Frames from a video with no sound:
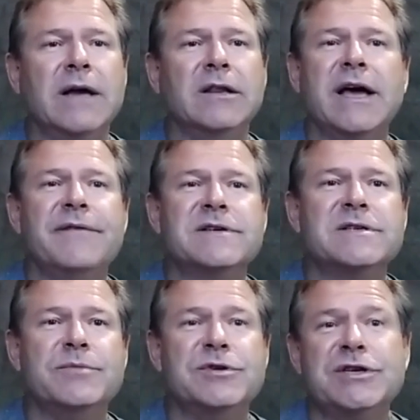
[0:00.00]
life
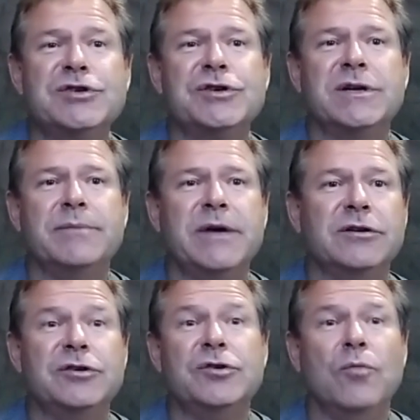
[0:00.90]
as a musician and be able
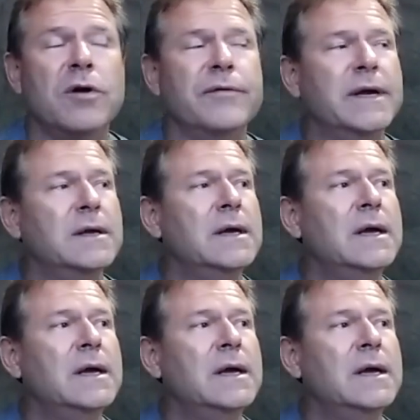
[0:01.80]
to do more of it.